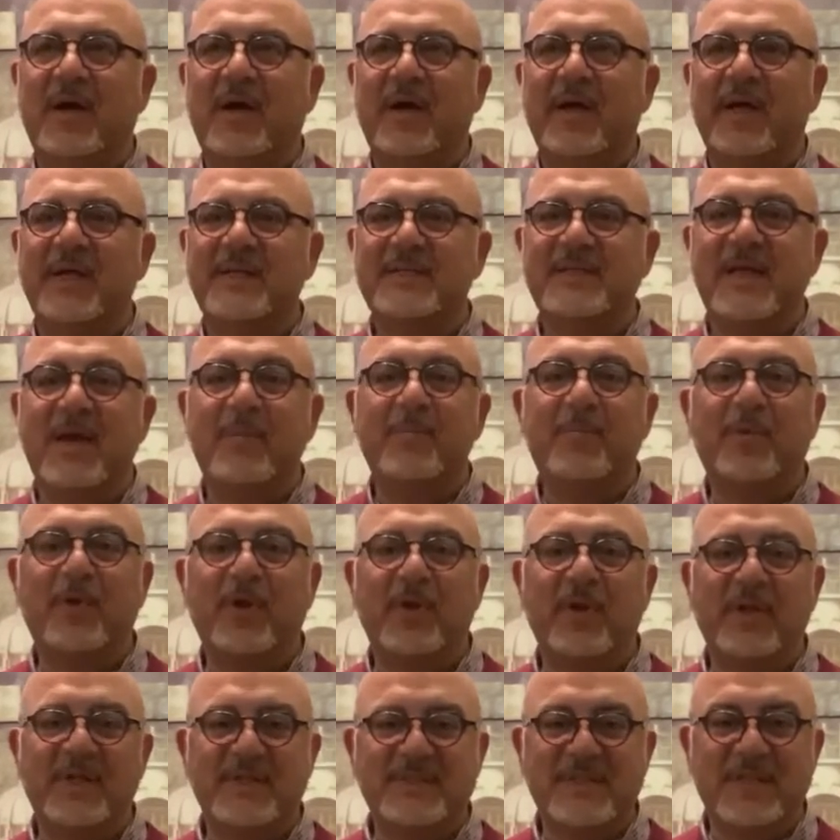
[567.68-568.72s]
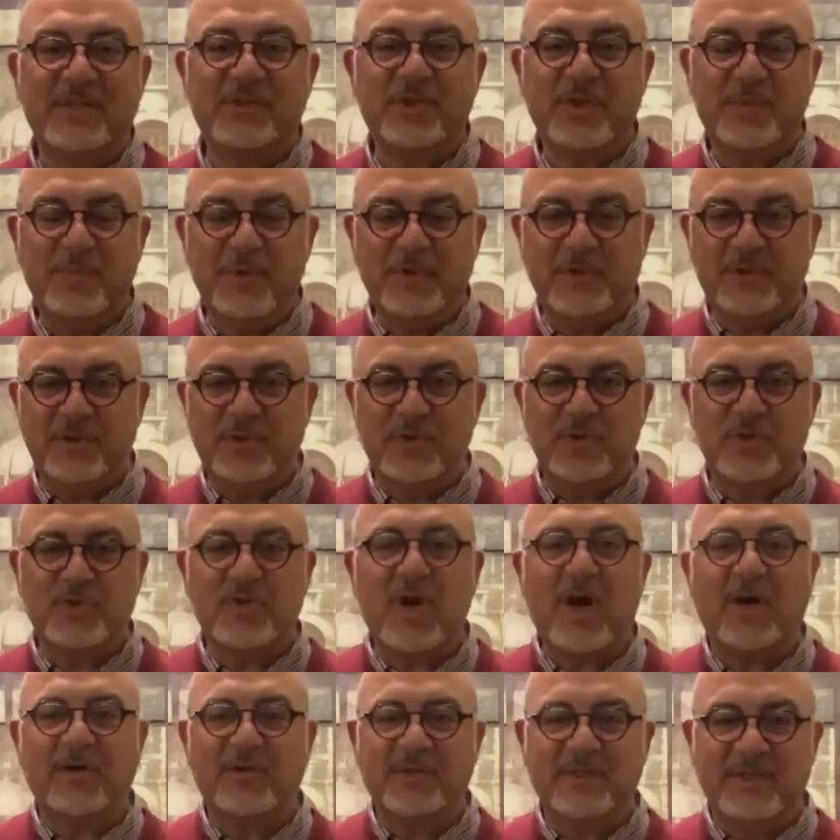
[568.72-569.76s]
example, it's attributed to
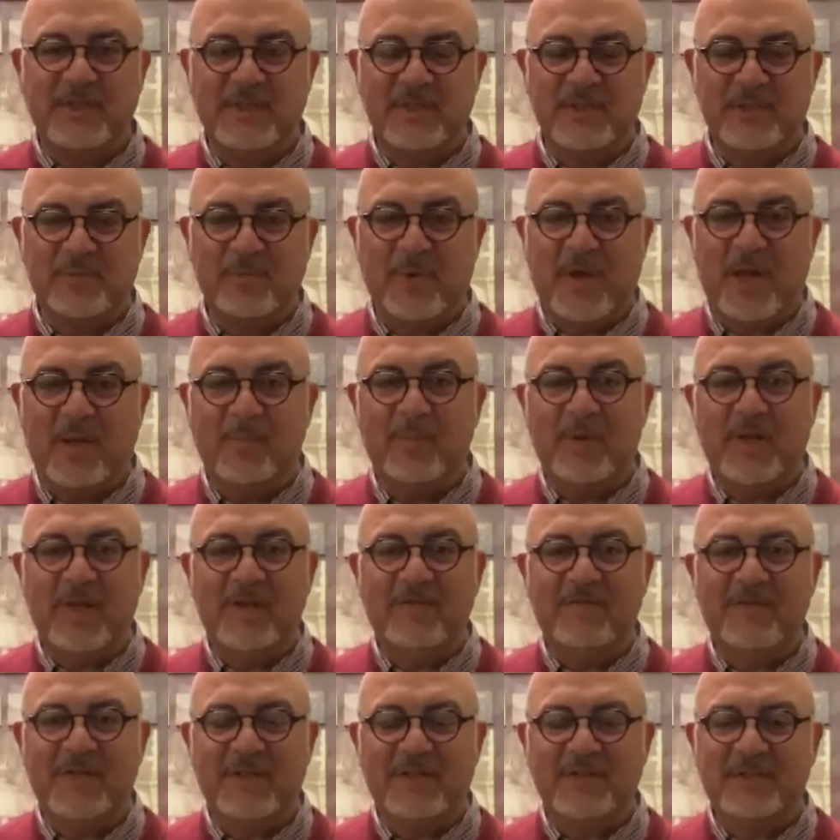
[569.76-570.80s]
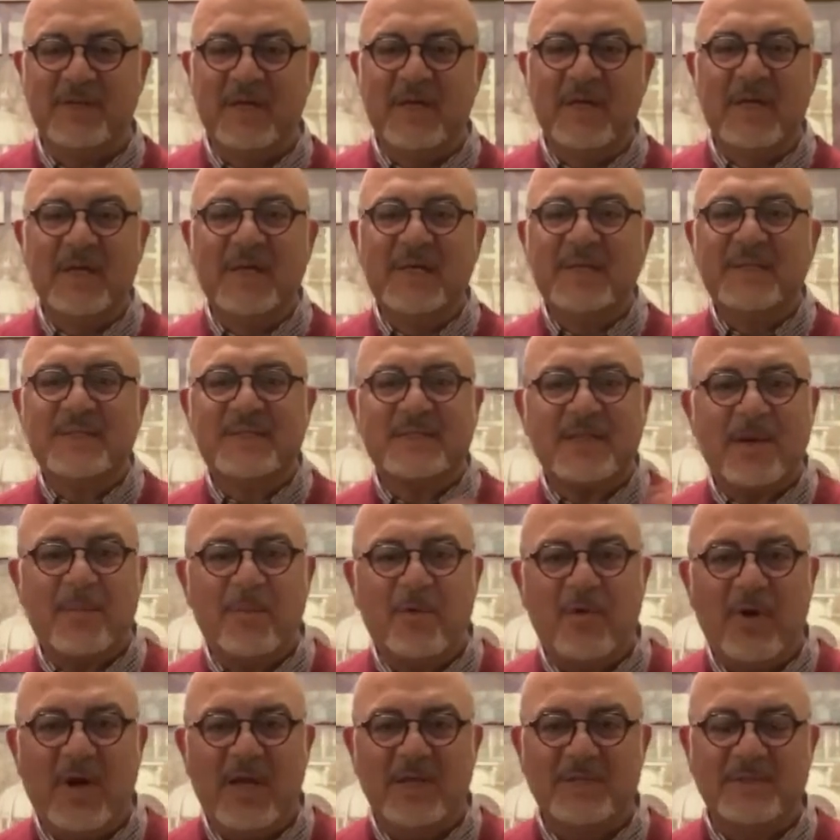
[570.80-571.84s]
Socrates, but I believe it
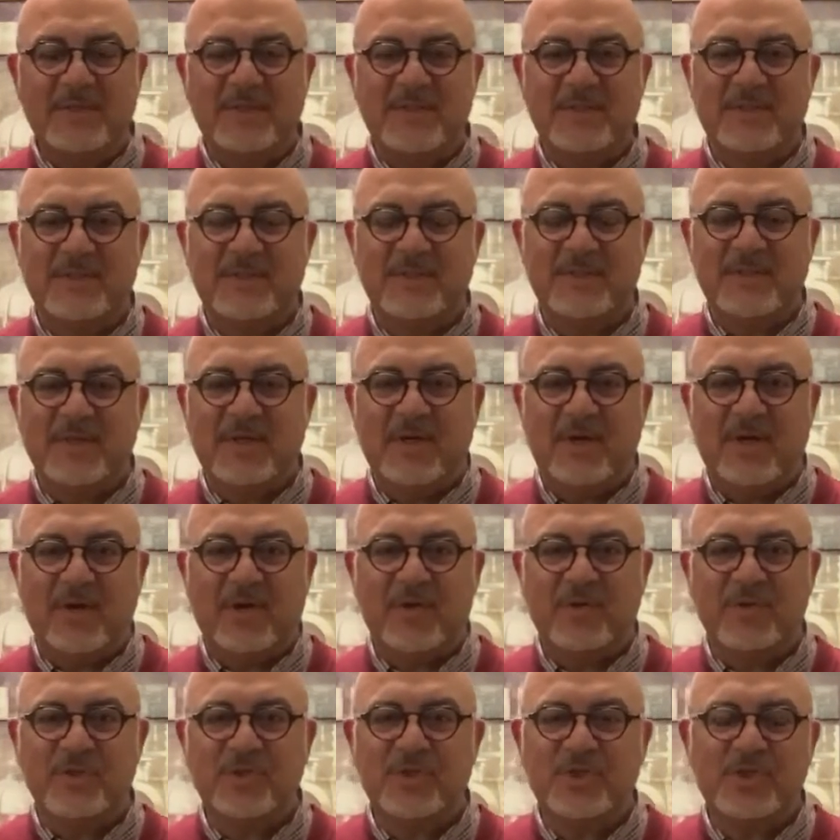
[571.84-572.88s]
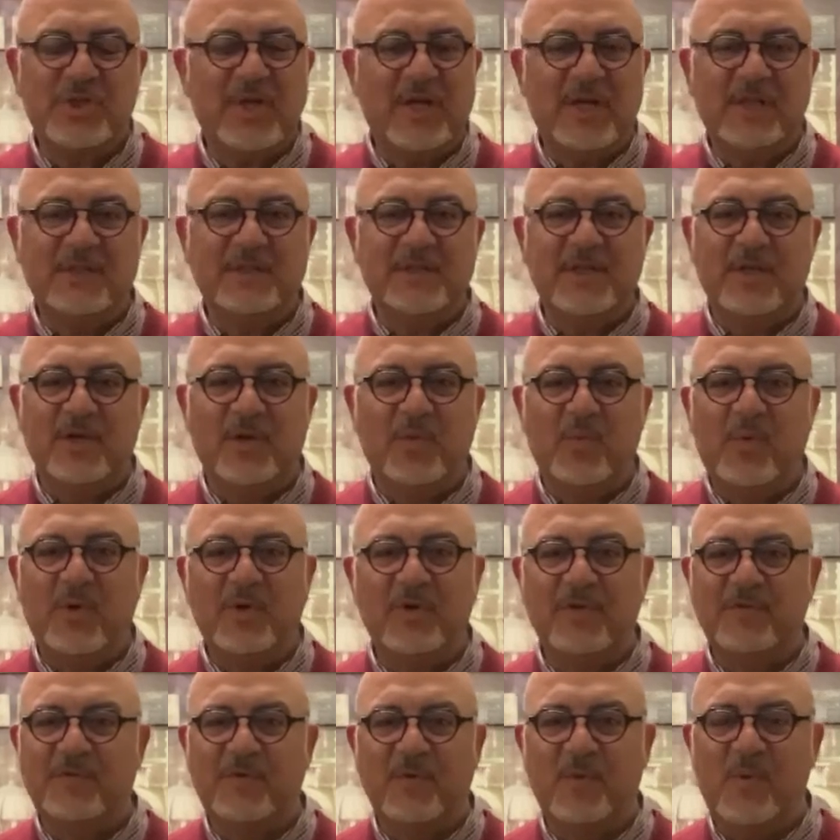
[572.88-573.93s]
summarizes Christianity in a
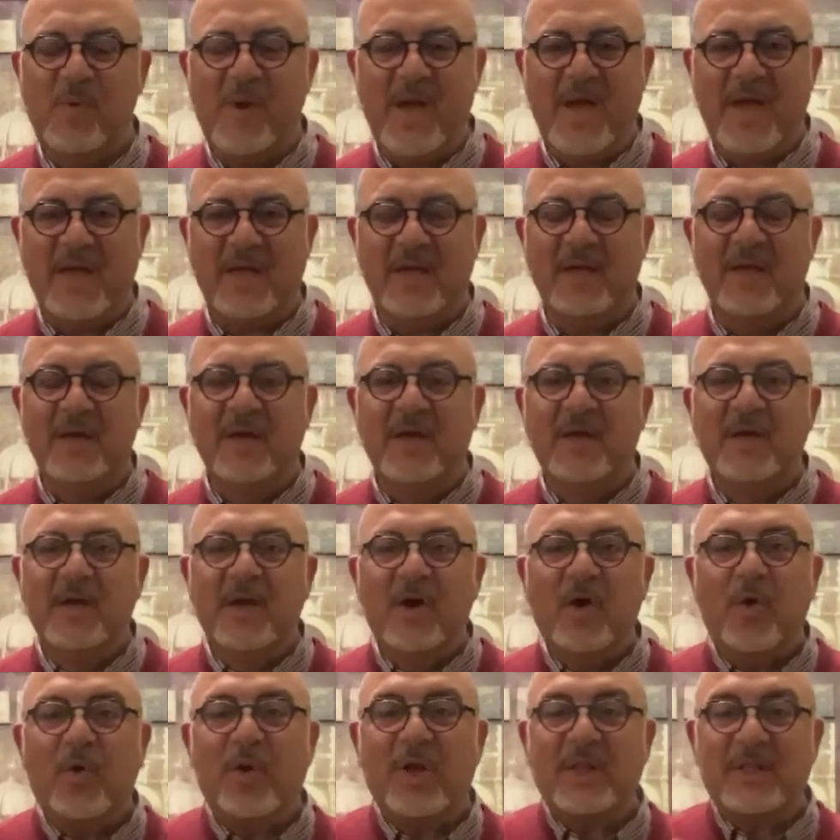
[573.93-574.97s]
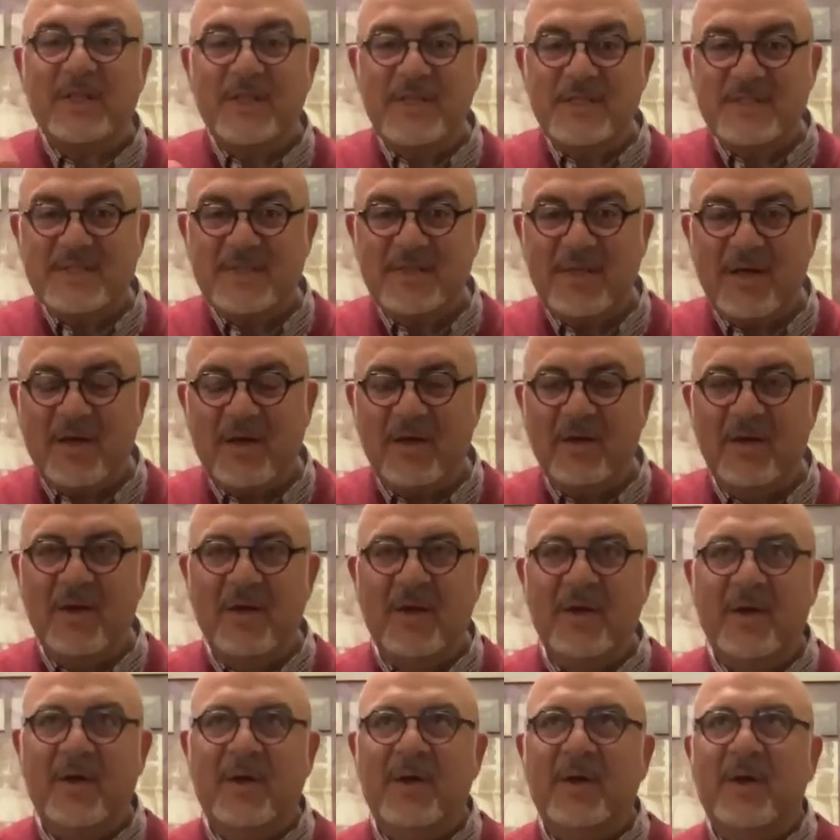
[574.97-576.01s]
wonderful way, or at least the
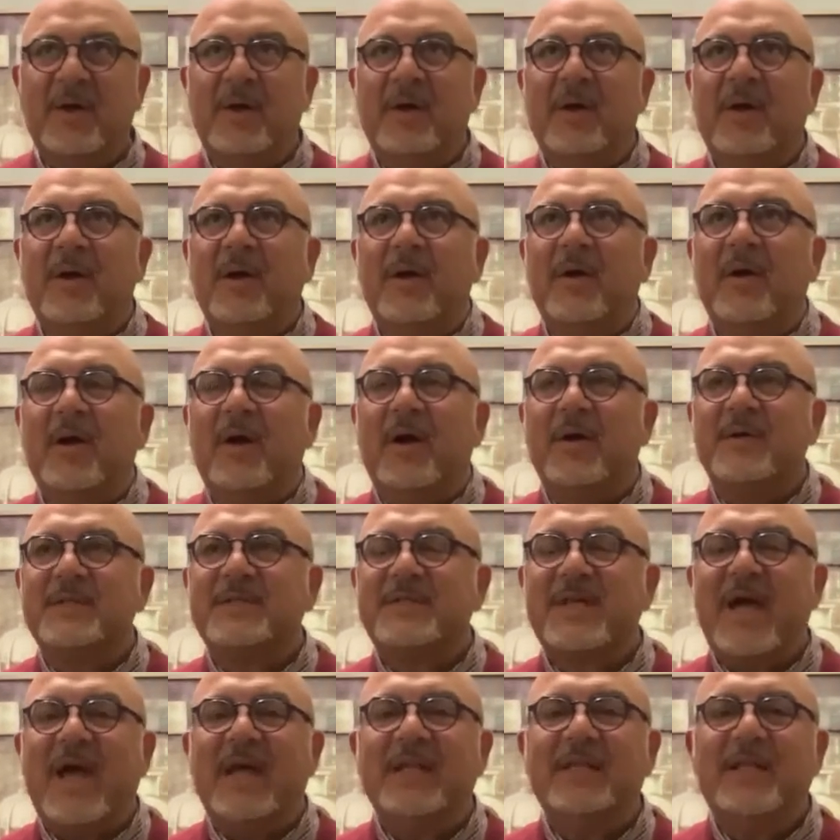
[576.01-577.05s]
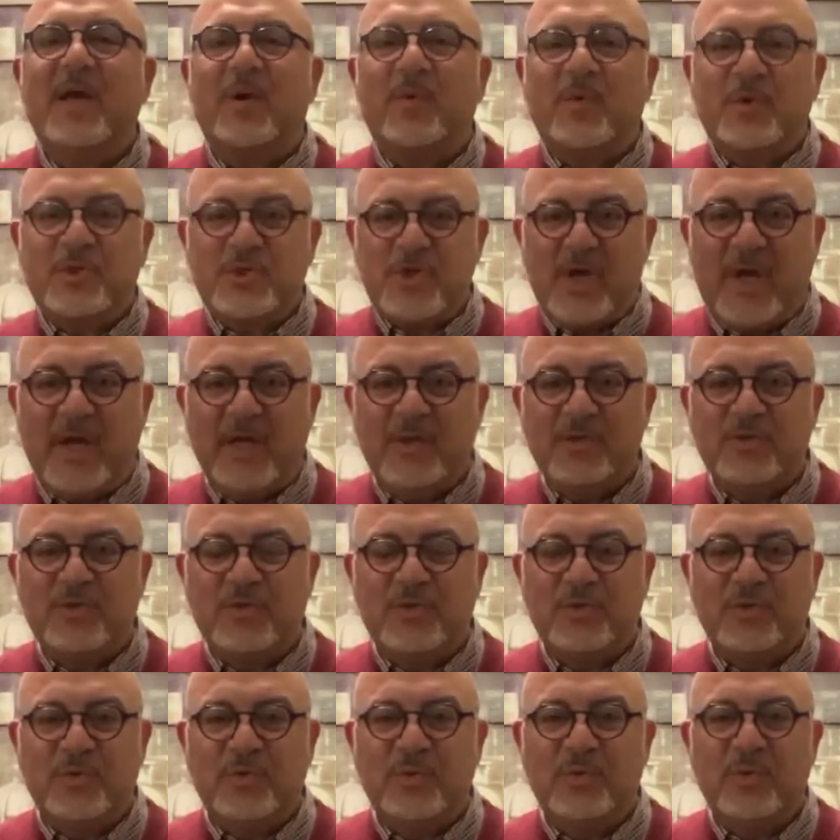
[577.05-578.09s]
side that we're trying
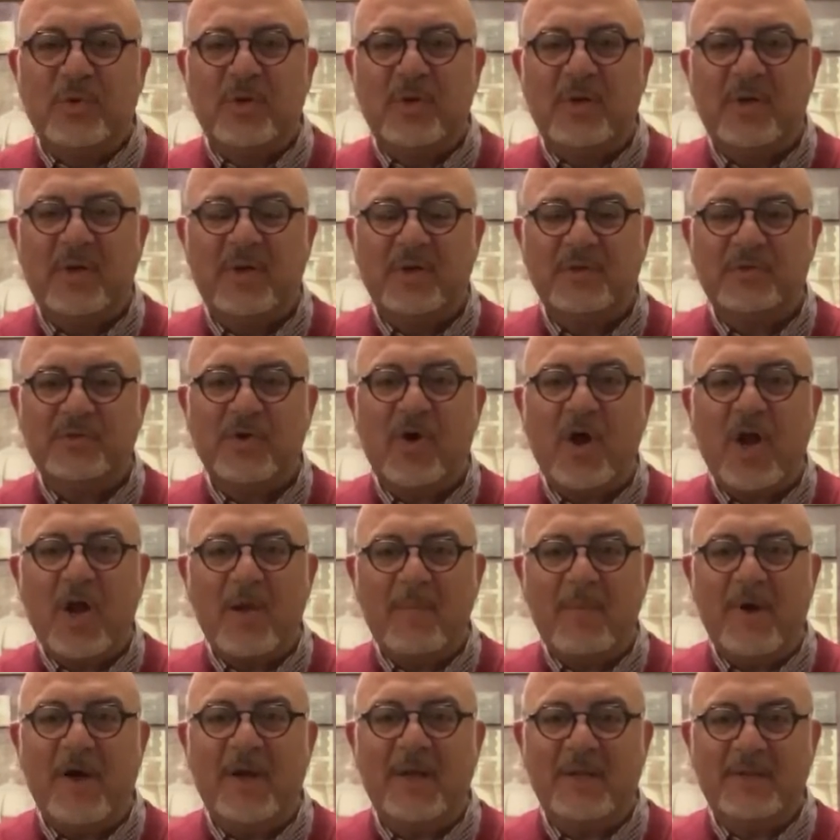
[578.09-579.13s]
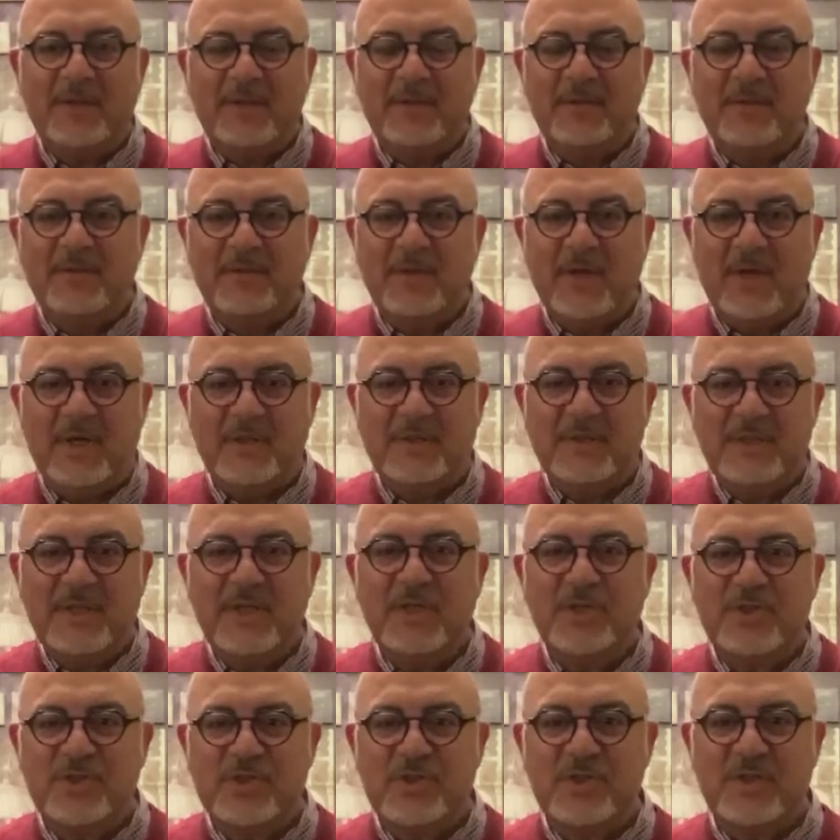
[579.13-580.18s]
to talk about and
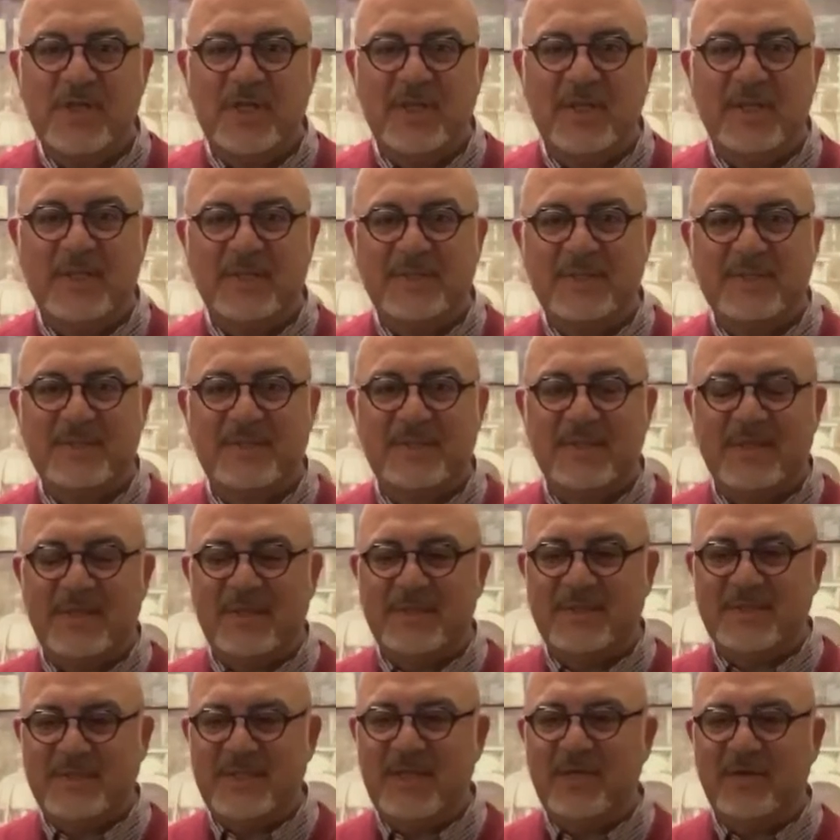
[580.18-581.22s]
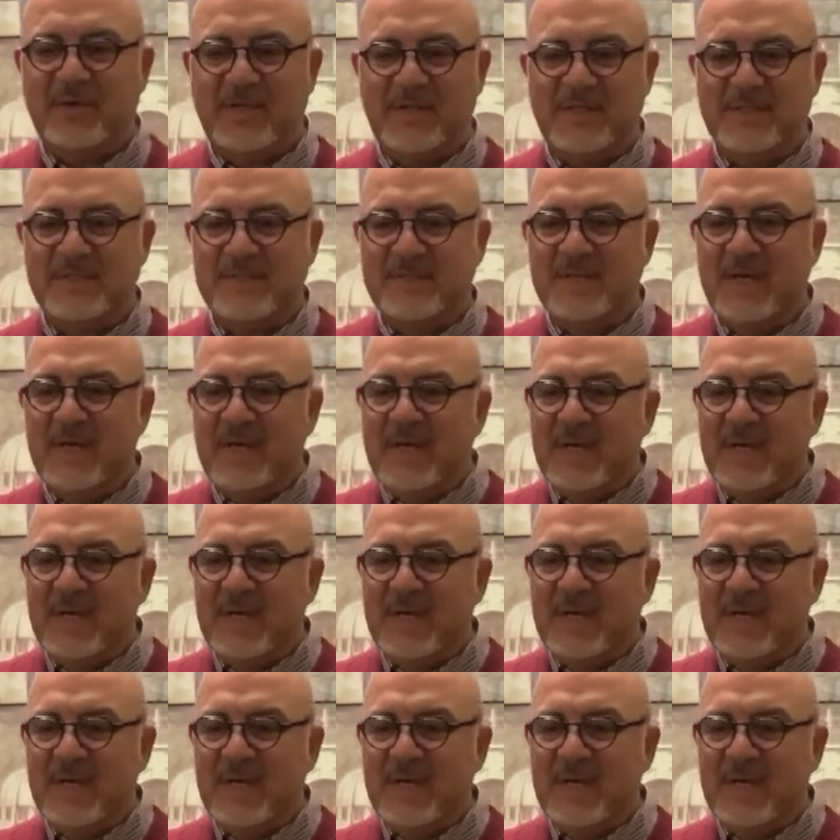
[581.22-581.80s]
teach in this series.